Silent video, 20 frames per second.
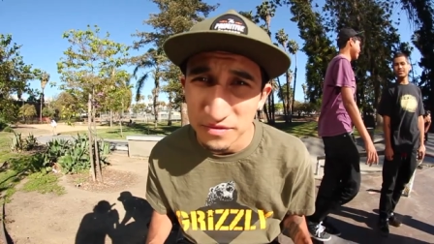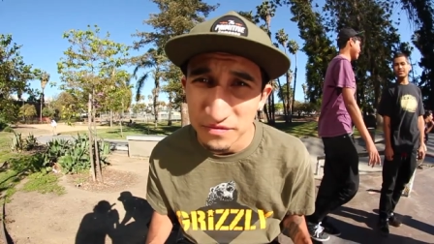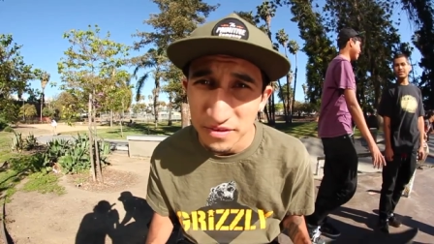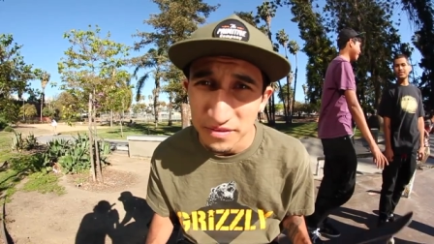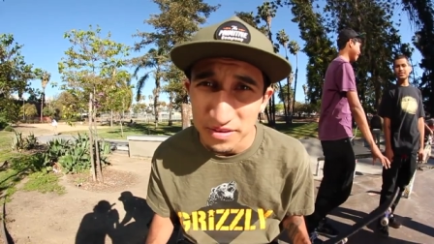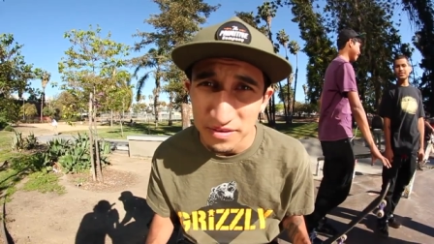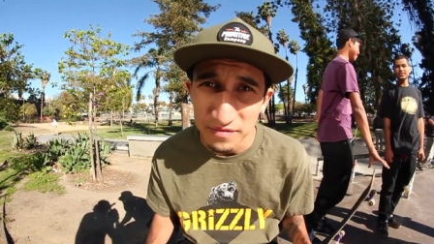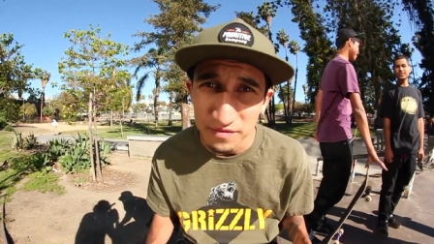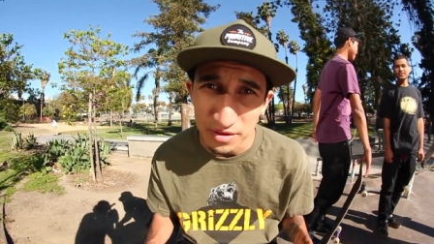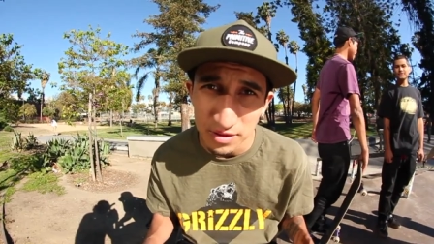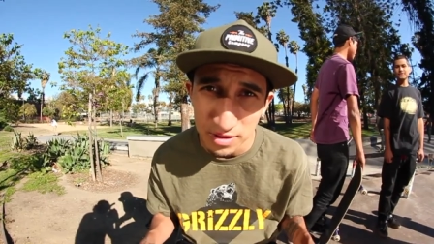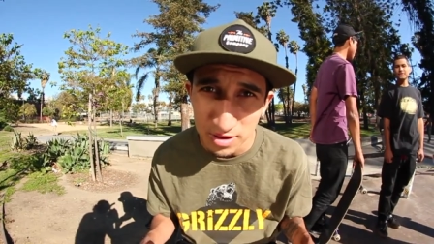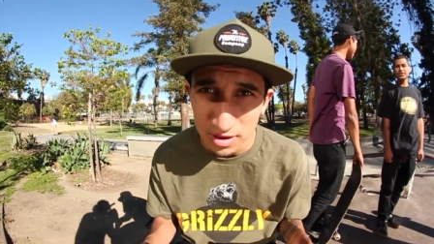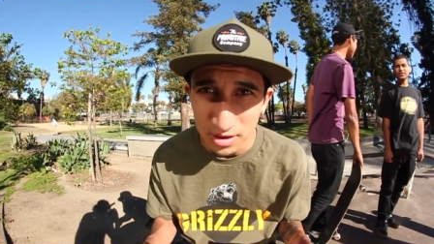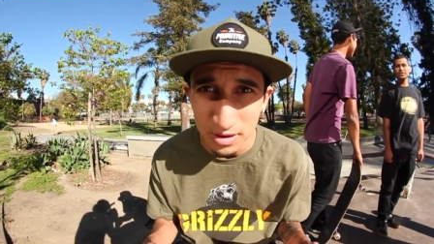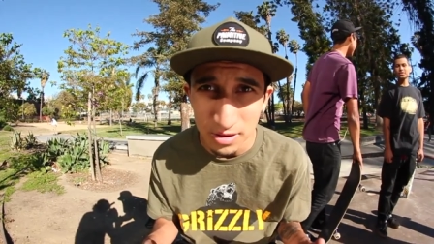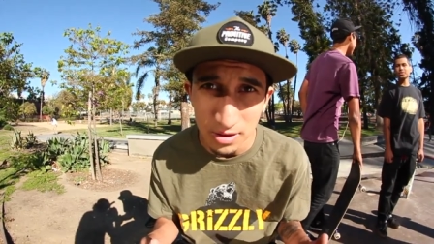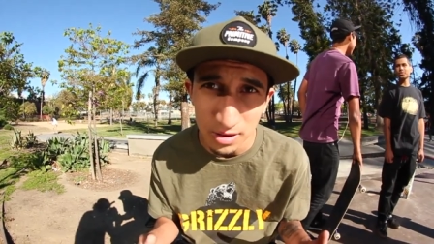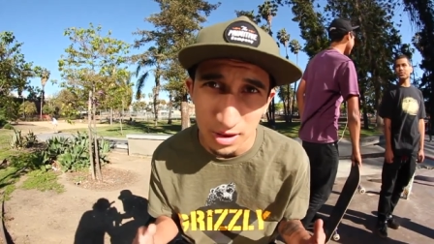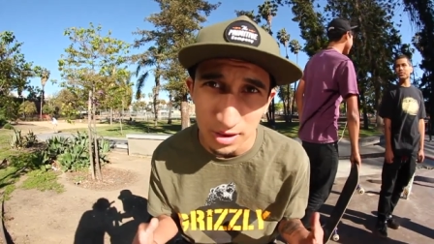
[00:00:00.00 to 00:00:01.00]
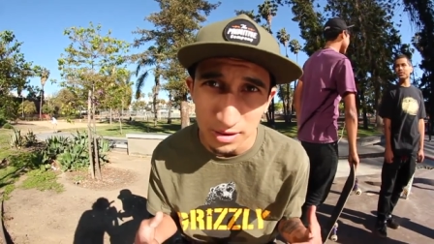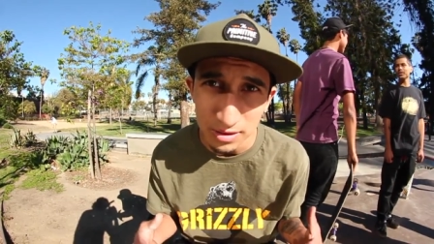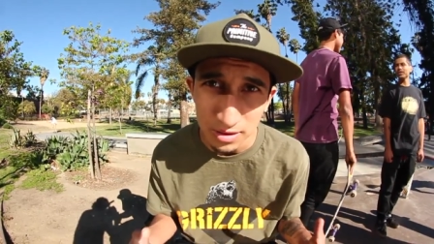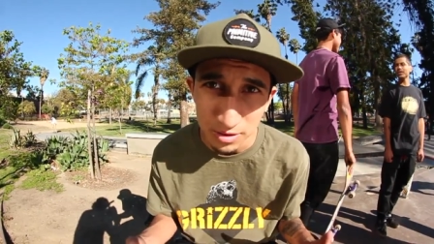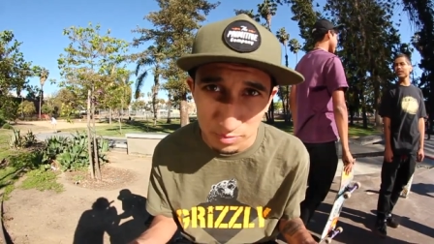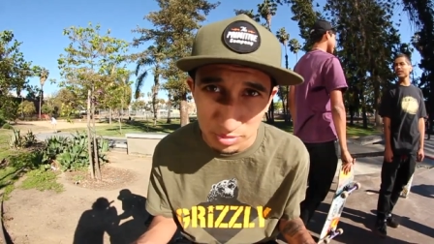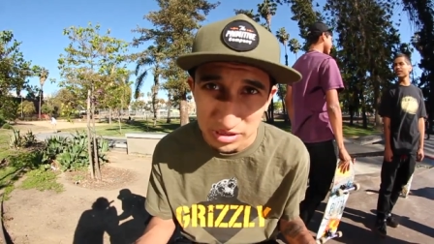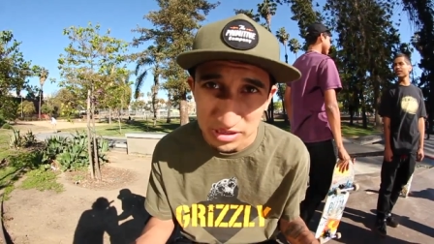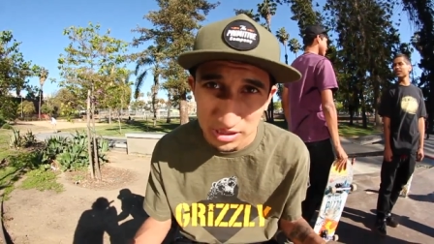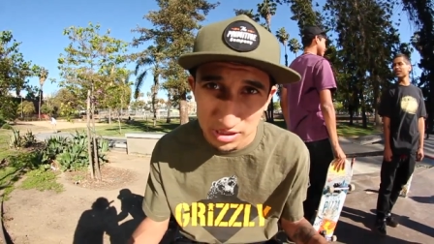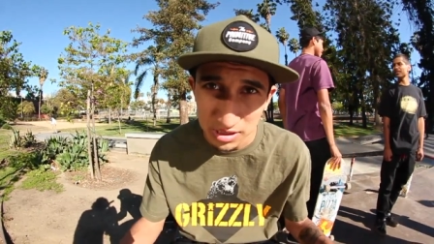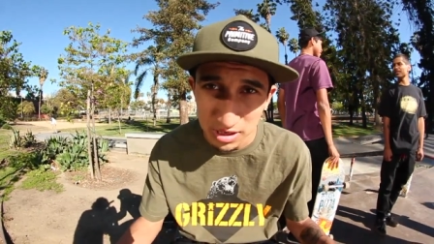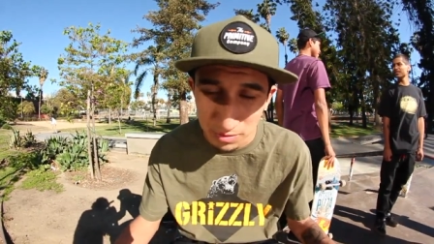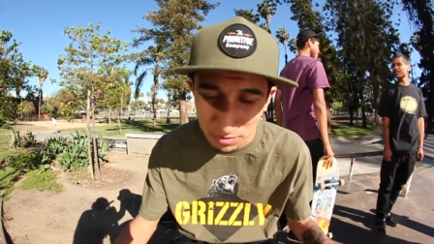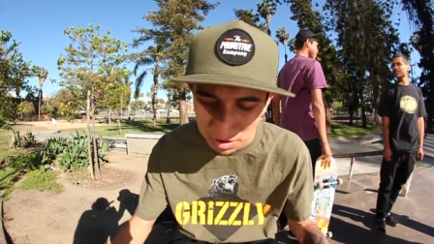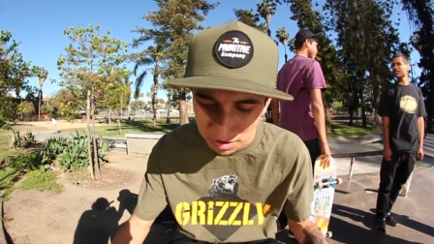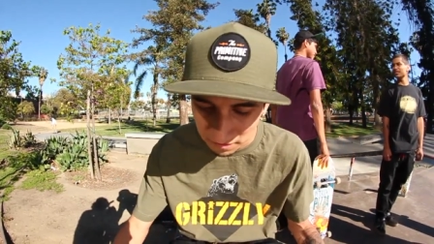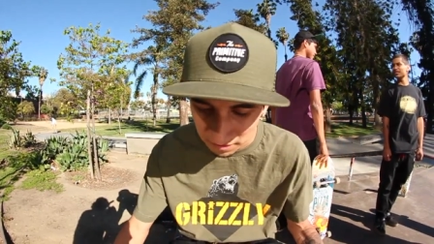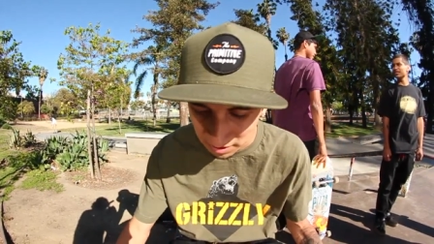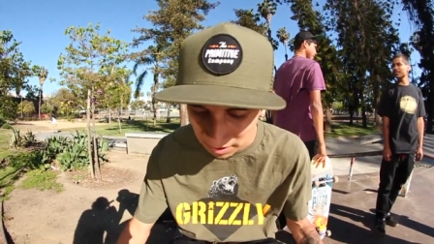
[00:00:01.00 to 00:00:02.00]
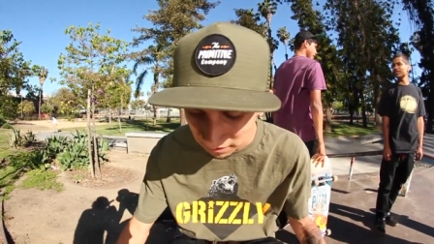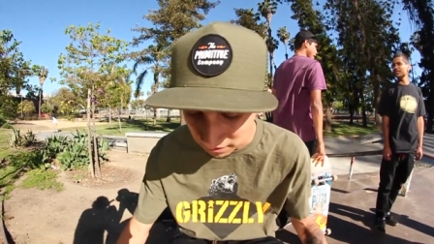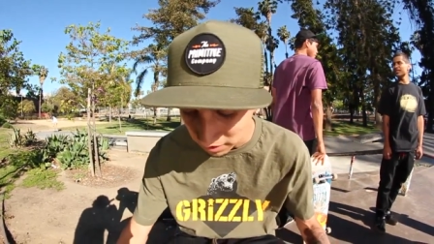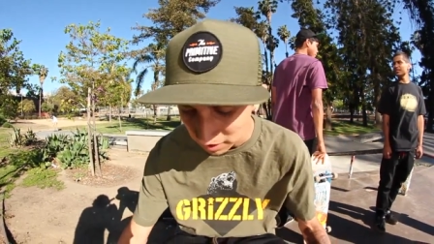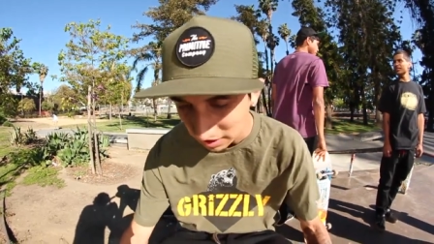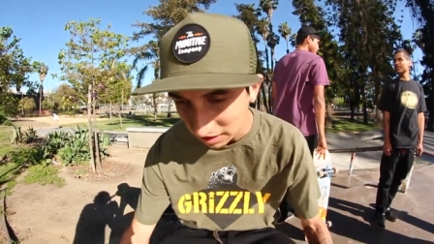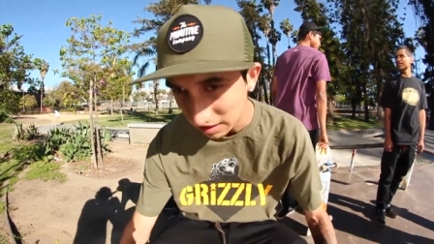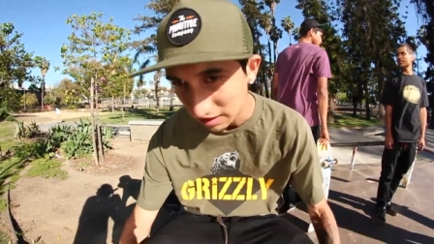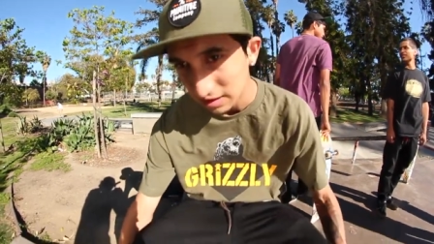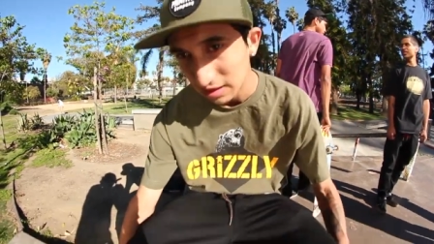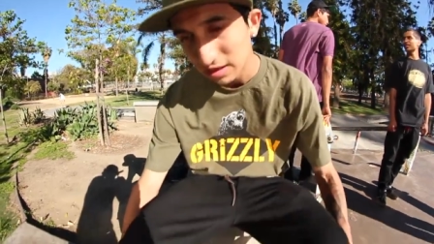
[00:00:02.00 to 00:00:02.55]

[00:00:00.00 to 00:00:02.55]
a 50-50, like you're positioning when you're 50-50 like